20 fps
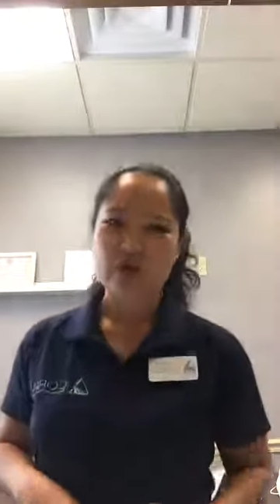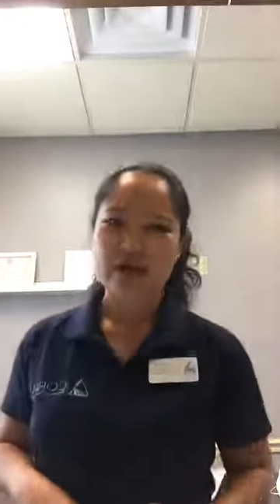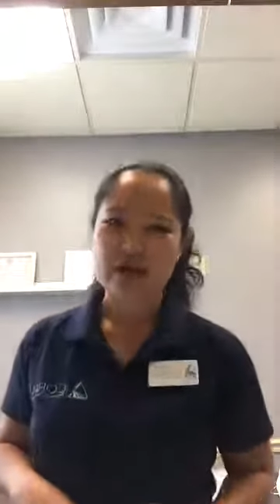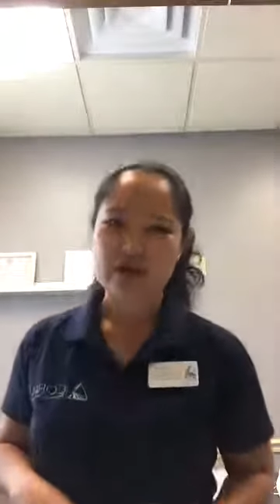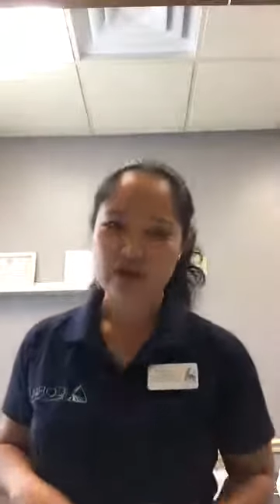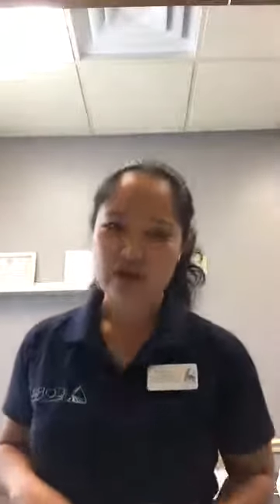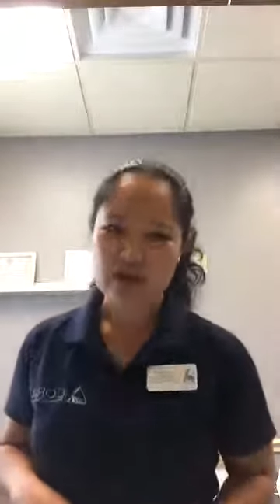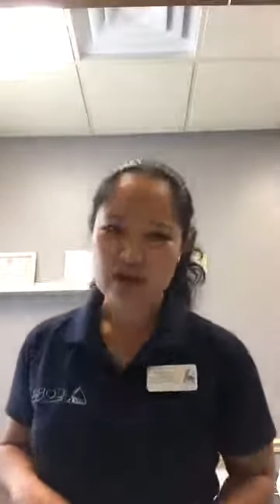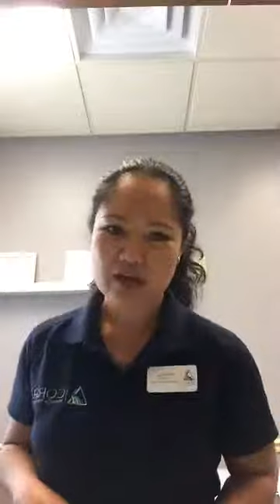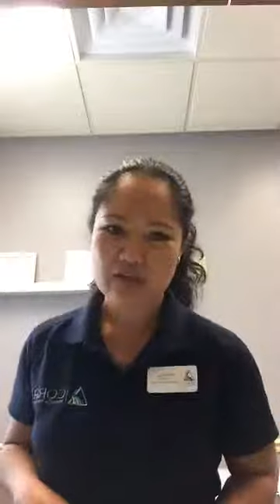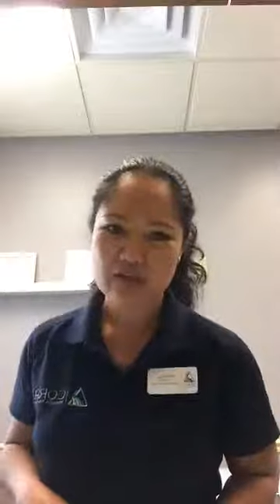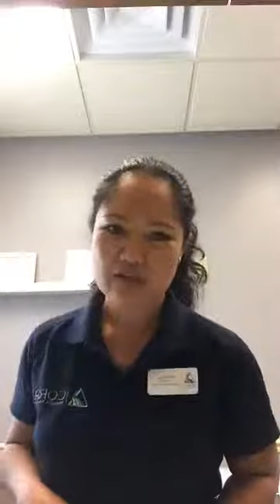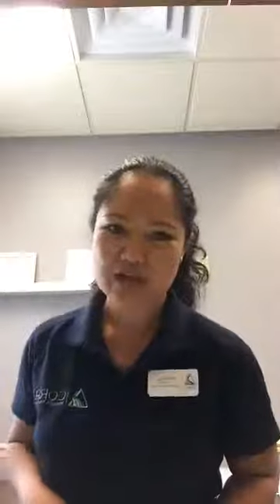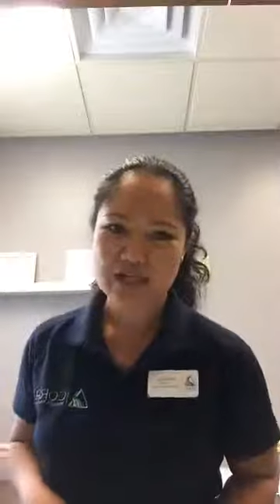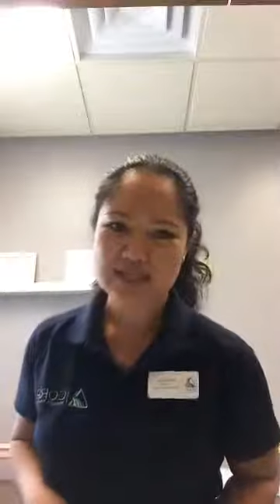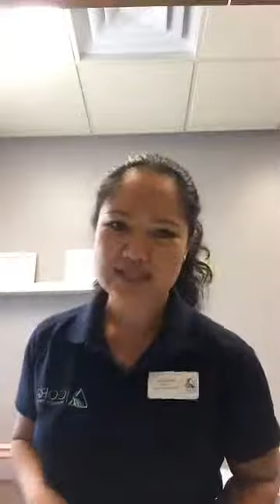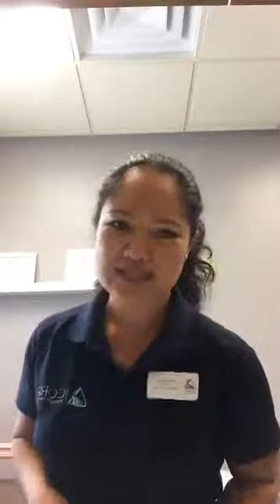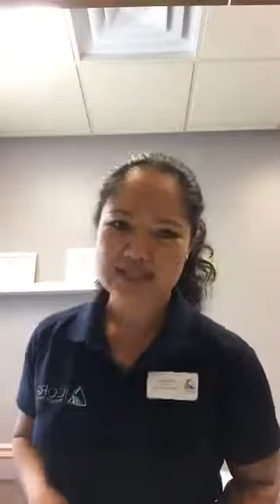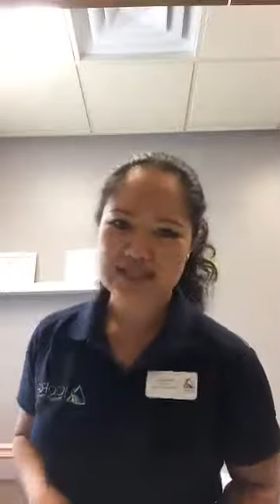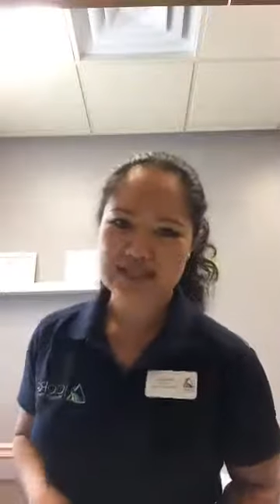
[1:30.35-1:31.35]
out a couple
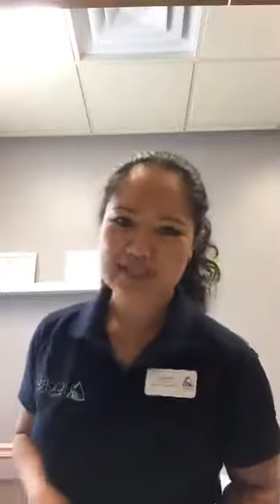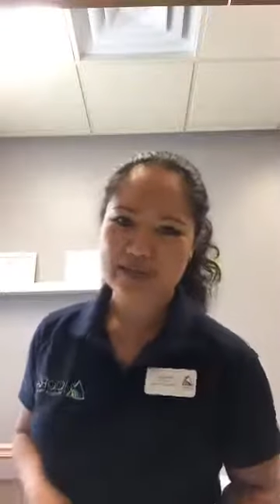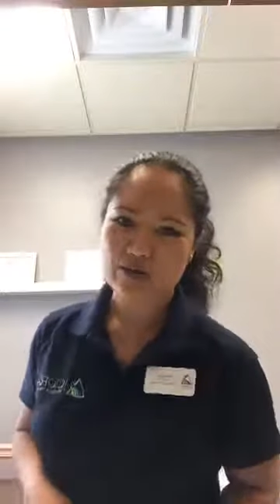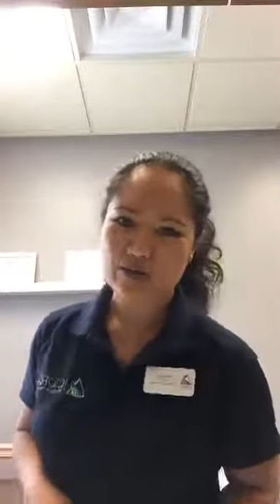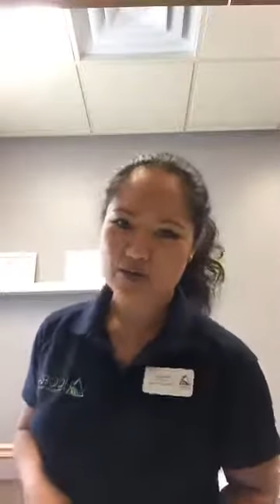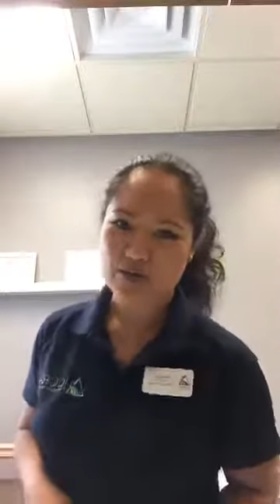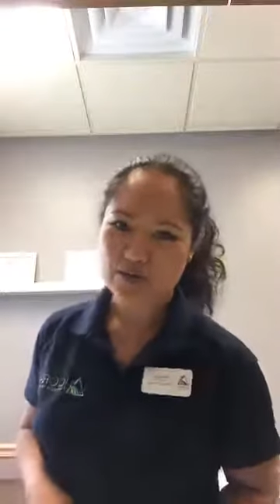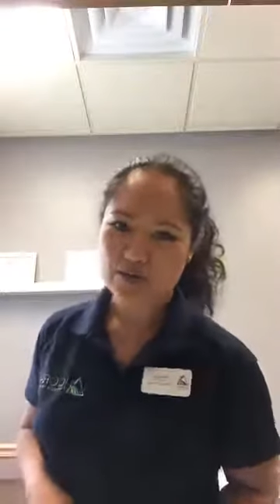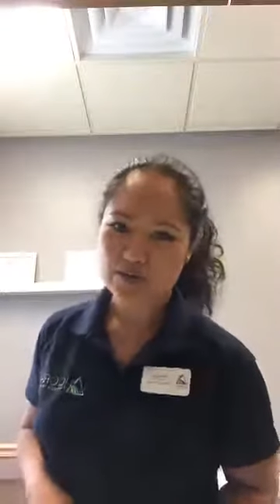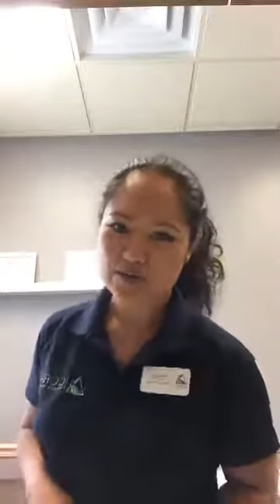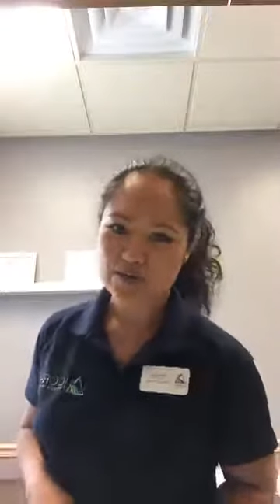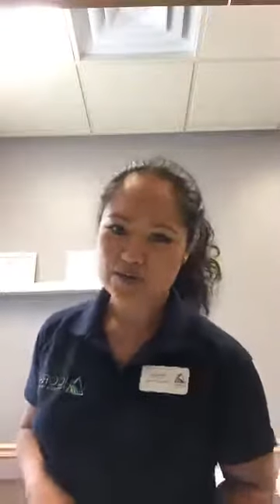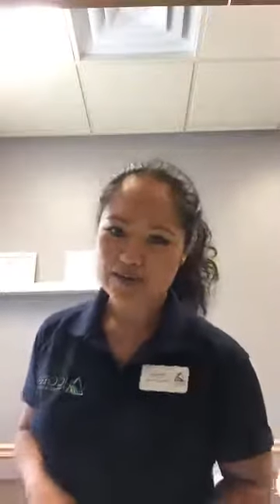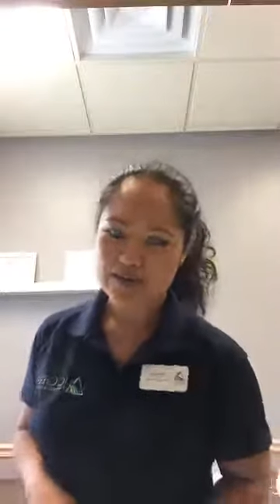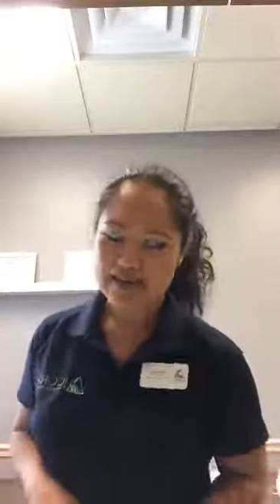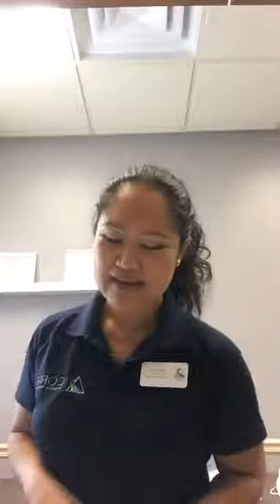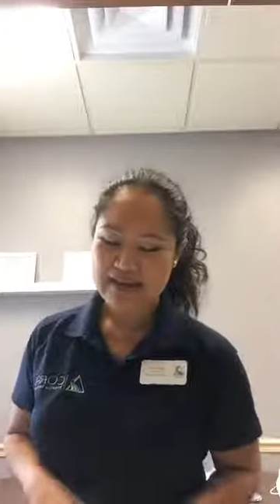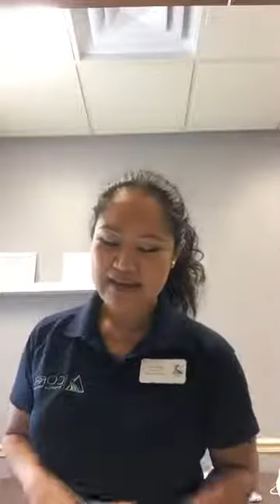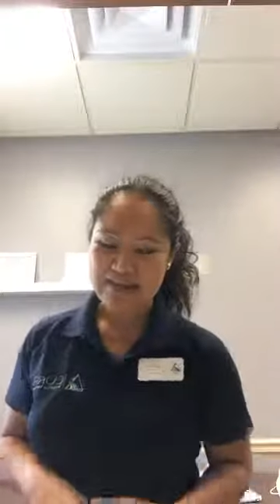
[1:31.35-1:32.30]
of scenarios